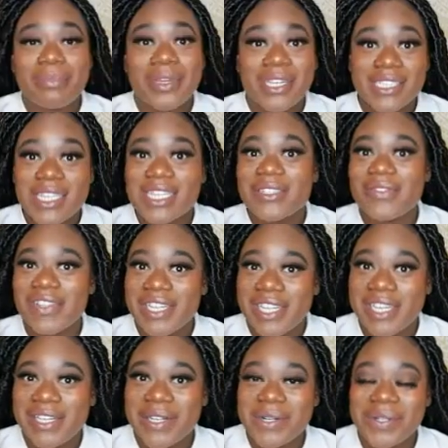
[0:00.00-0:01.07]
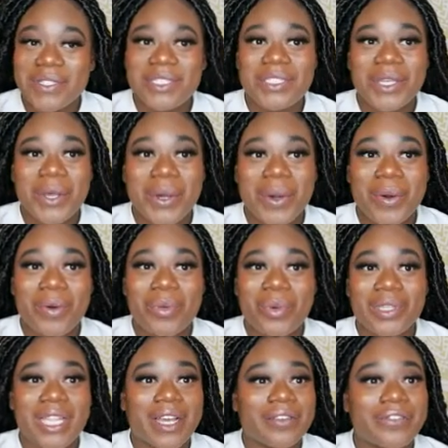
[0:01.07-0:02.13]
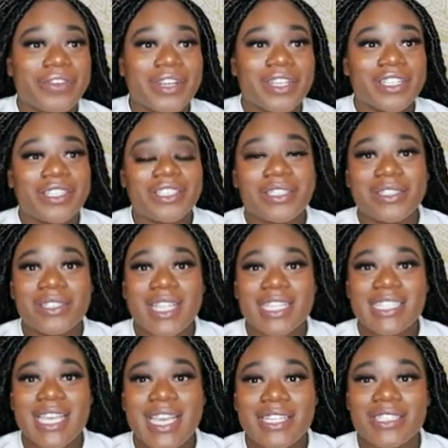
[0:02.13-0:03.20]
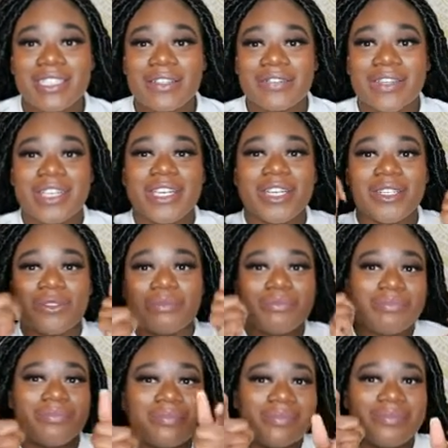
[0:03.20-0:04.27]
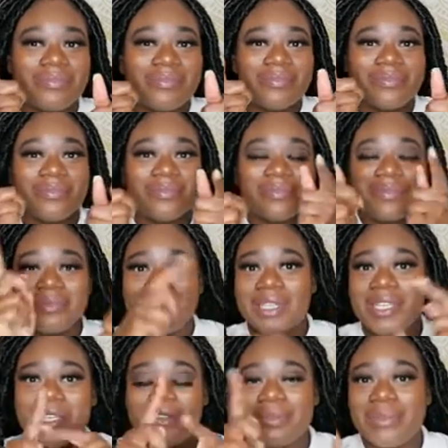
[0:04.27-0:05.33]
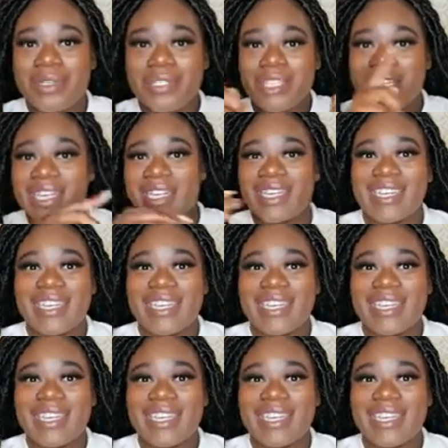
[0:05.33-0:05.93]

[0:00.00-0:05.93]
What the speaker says: Piercings video. So without further ado, let's get into the video. Cue music.